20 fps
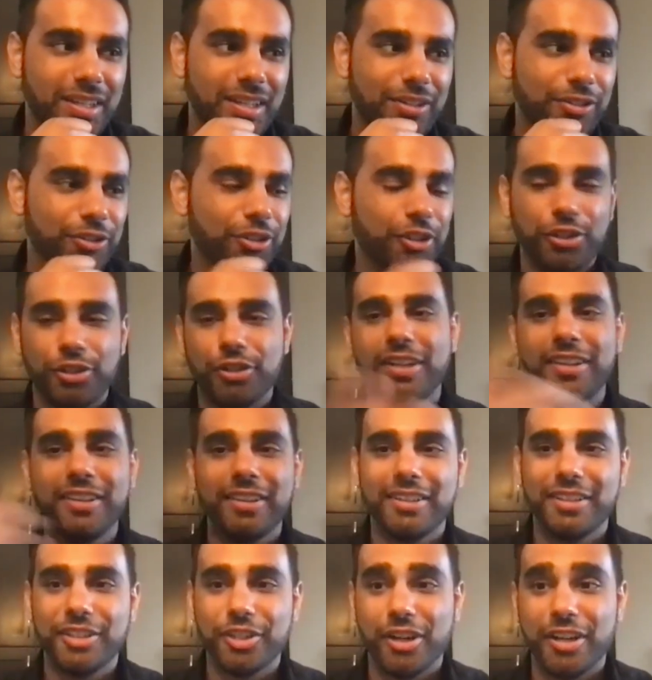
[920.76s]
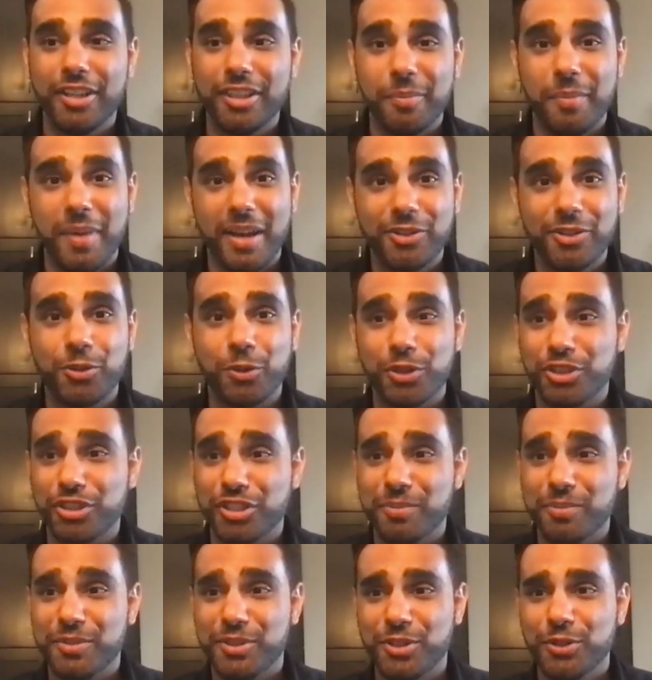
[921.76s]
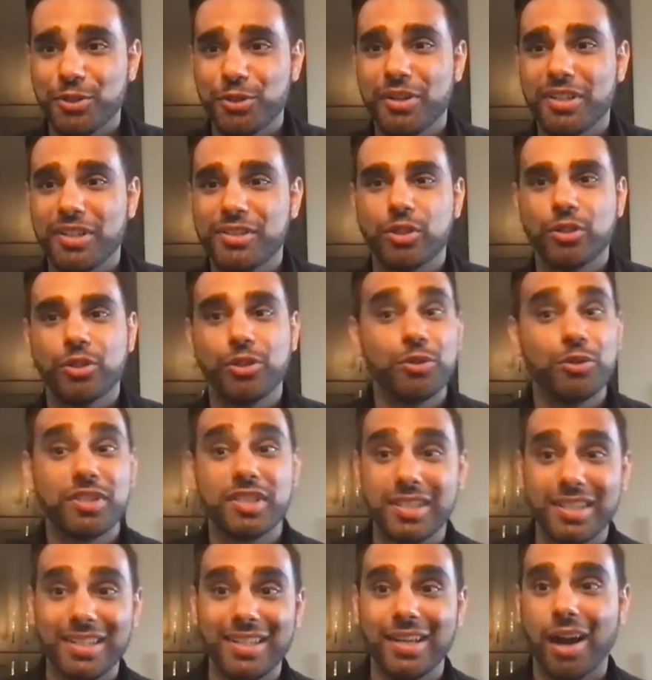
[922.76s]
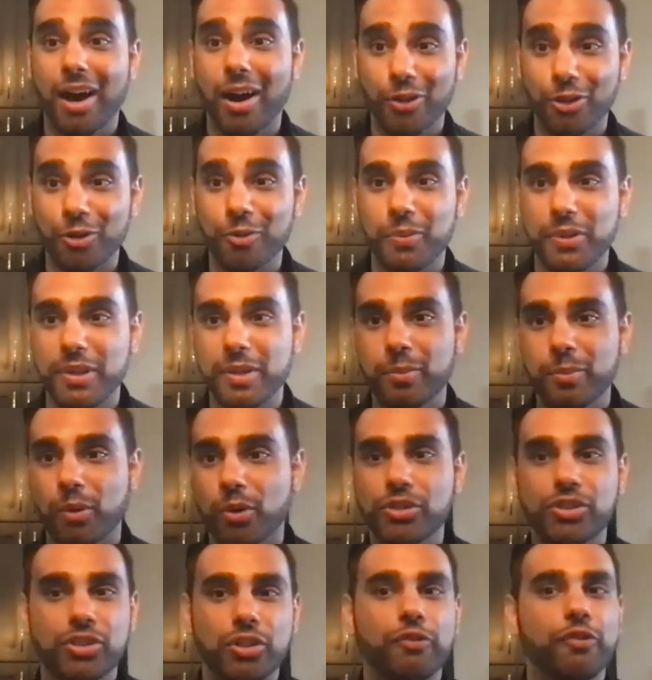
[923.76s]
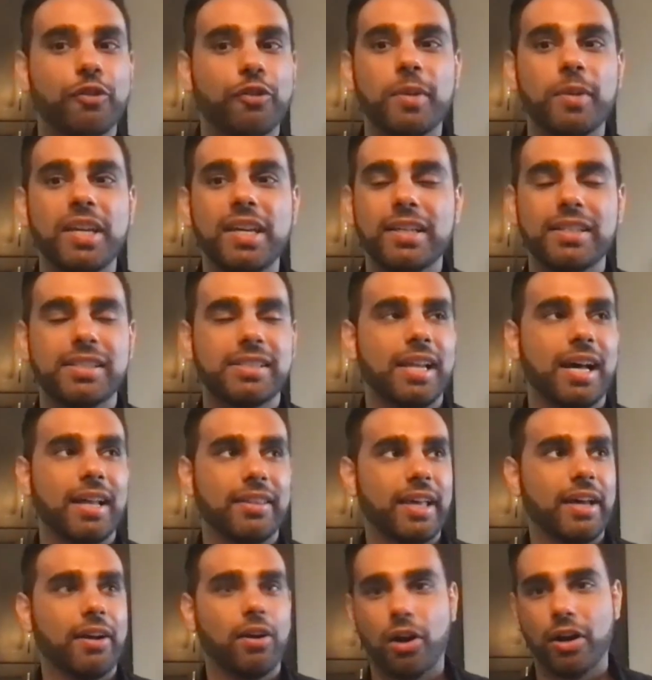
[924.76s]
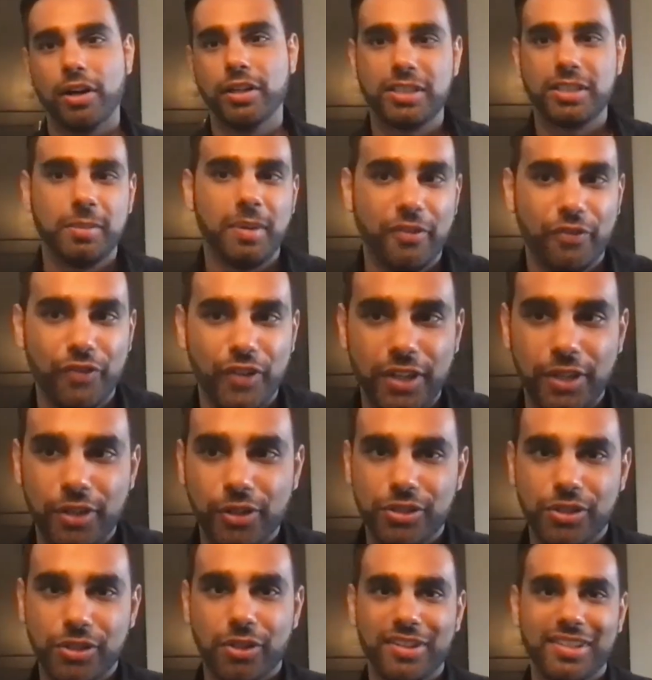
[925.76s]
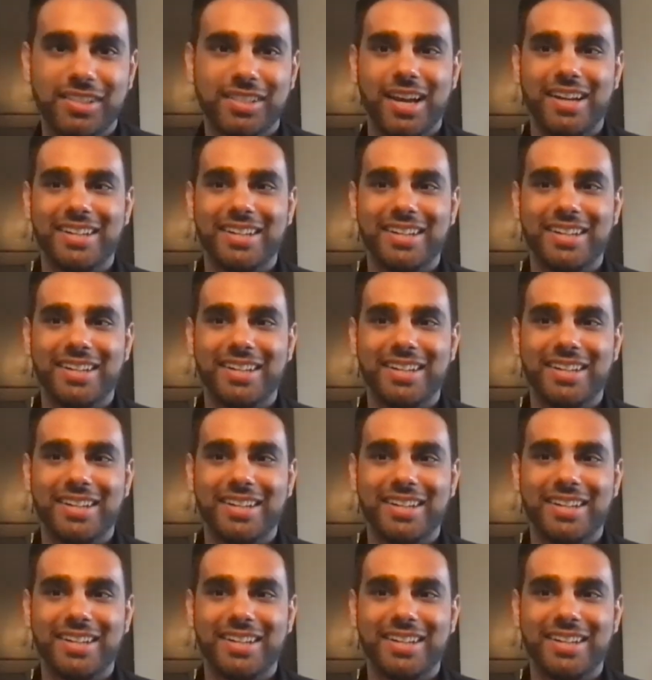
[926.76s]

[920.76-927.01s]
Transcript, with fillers: yeah, we're in the mentorship too. And so you see other people. So for me, it's not that hard to make videos on this